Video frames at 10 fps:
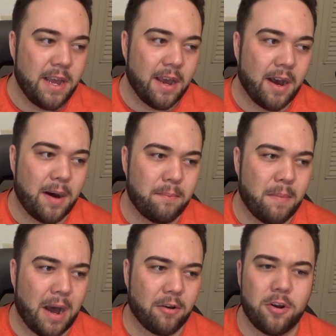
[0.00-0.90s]
I
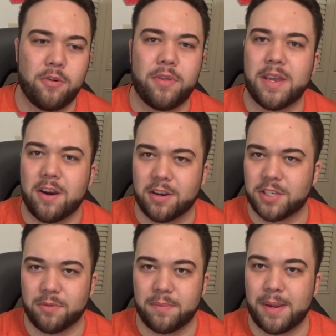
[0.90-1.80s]
don't know who the
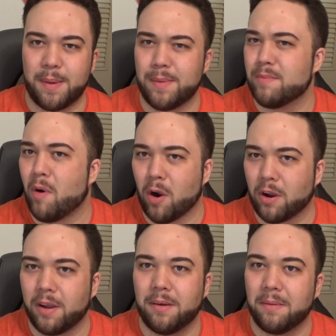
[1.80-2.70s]
youngest would be. Maybe
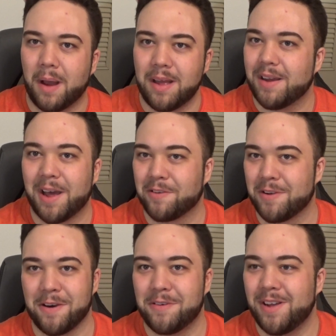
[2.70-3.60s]
Mark? I don't
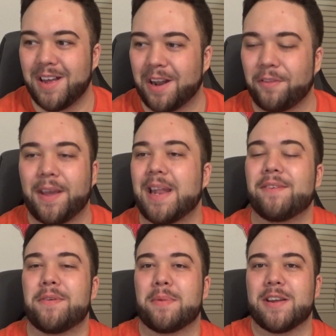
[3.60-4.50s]
know. I don't think any
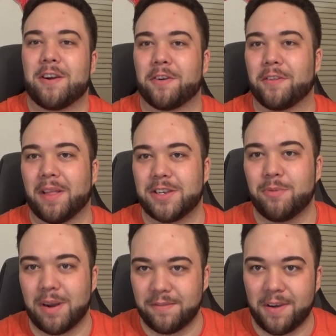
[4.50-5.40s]
of them are younger than like
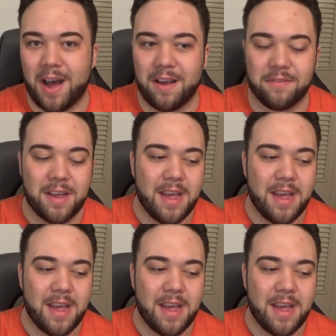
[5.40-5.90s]
25.